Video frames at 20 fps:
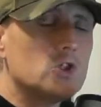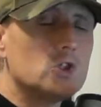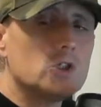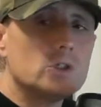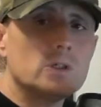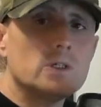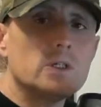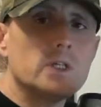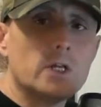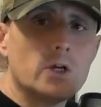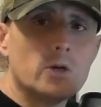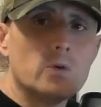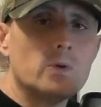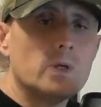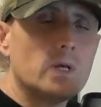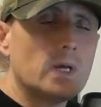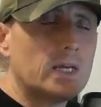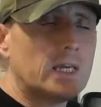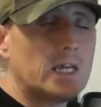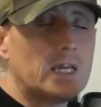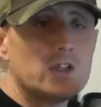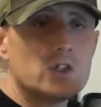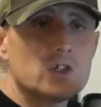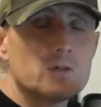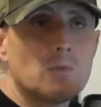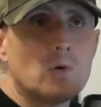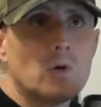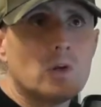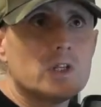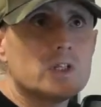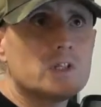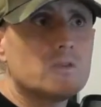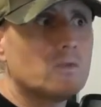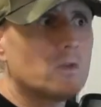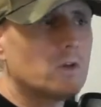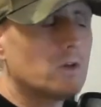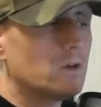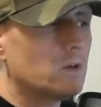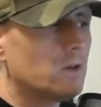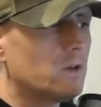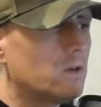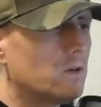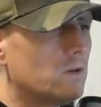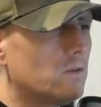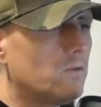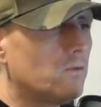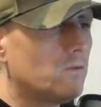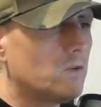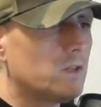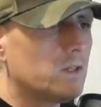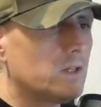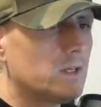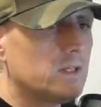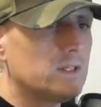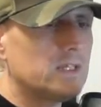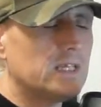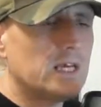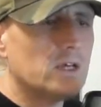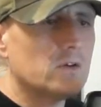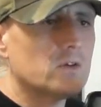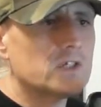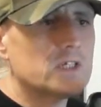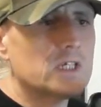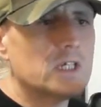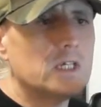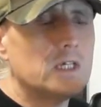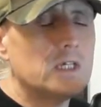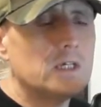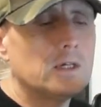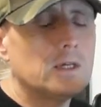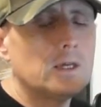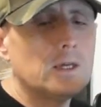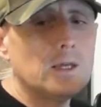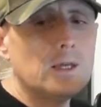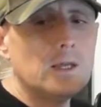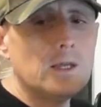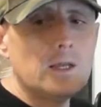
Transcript: She, you know, again, spoilers for for the DLC